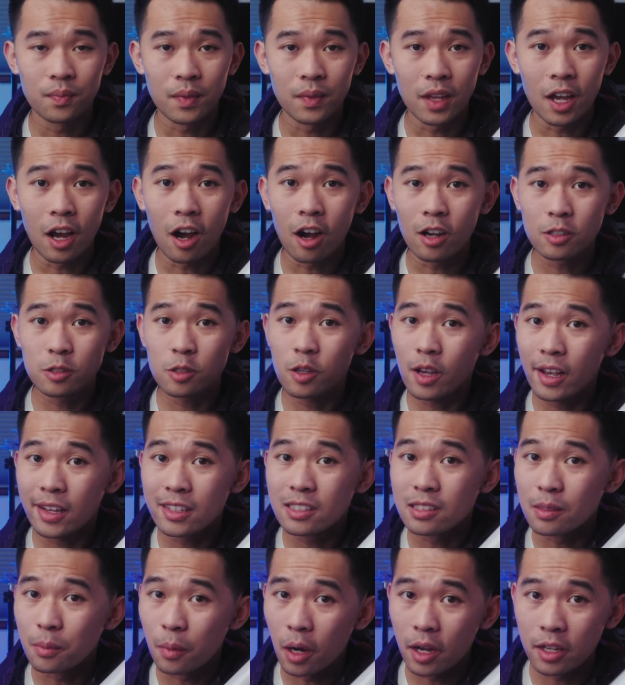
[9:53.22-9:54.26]
It also has
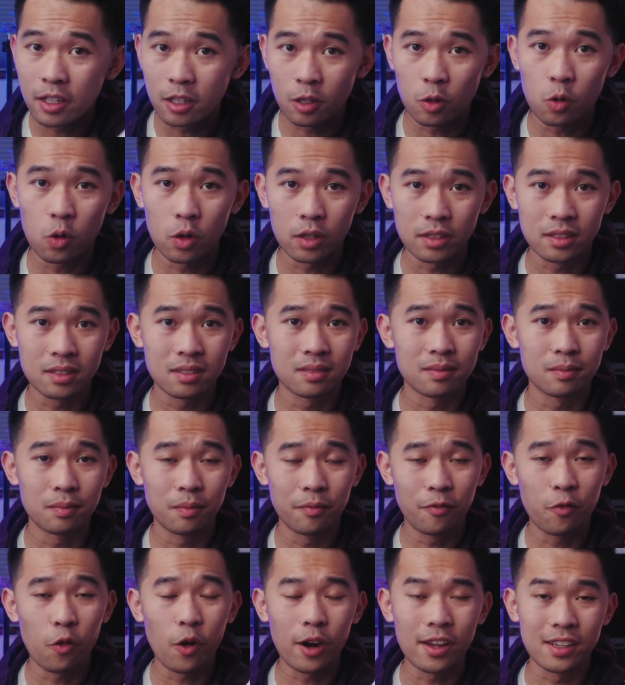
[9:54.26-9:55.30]
some other quirks.
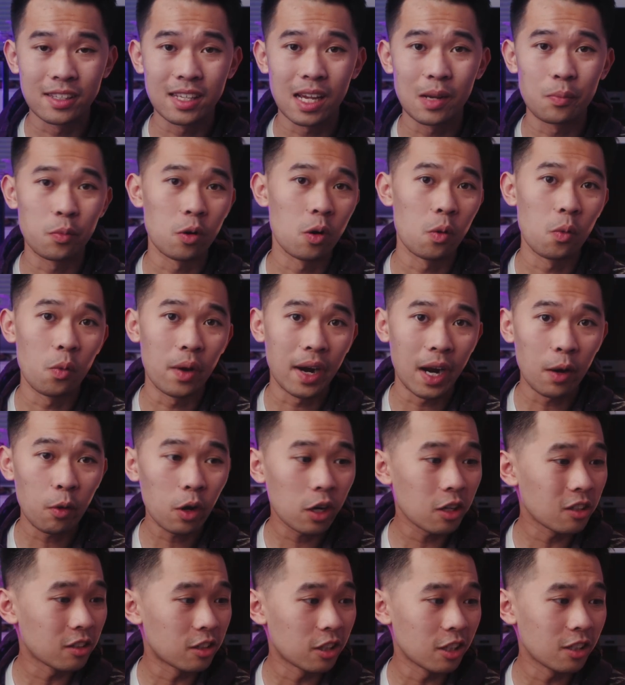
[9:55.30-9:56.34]
For example, when I
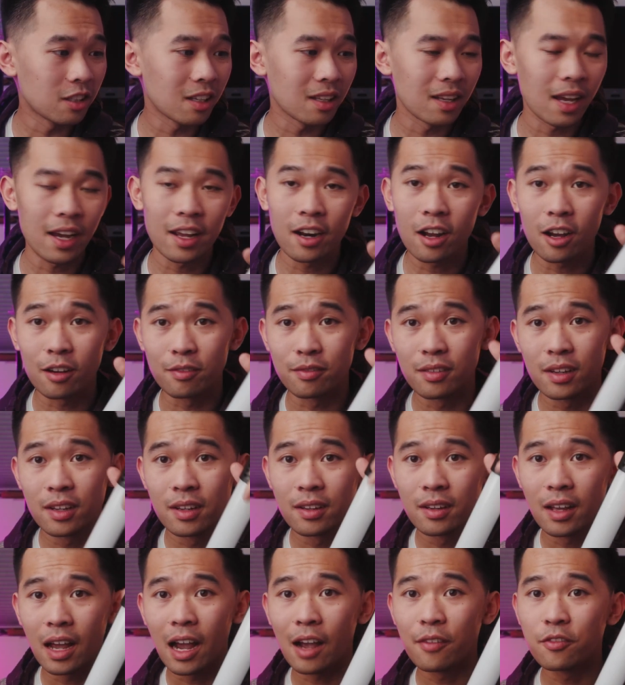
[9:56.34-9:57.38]
want to turn the light off,
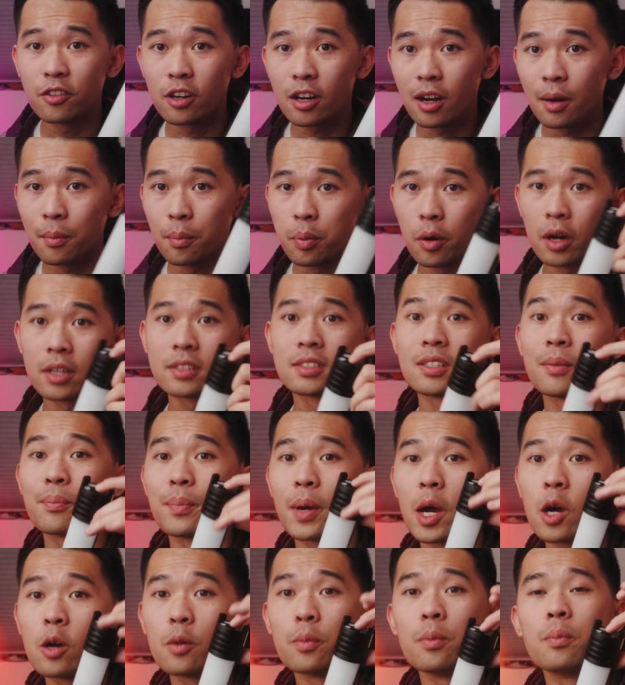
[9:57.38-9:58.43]
after I press the
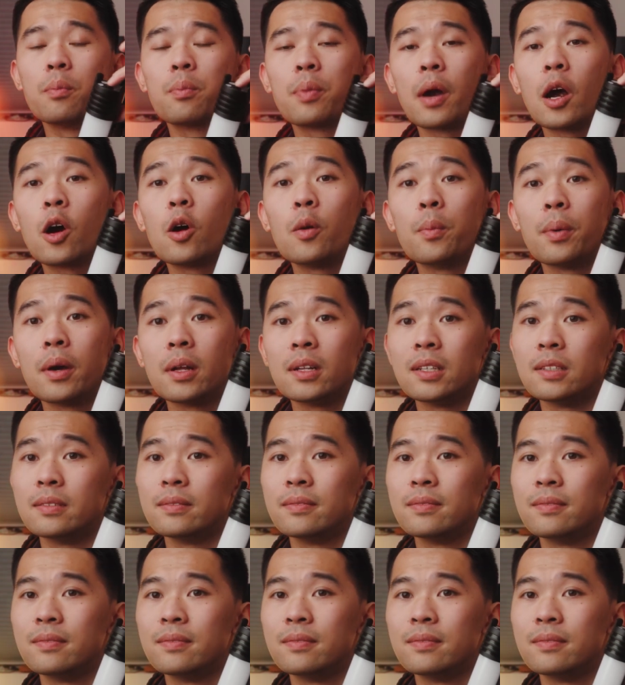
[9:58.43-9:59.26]
power button.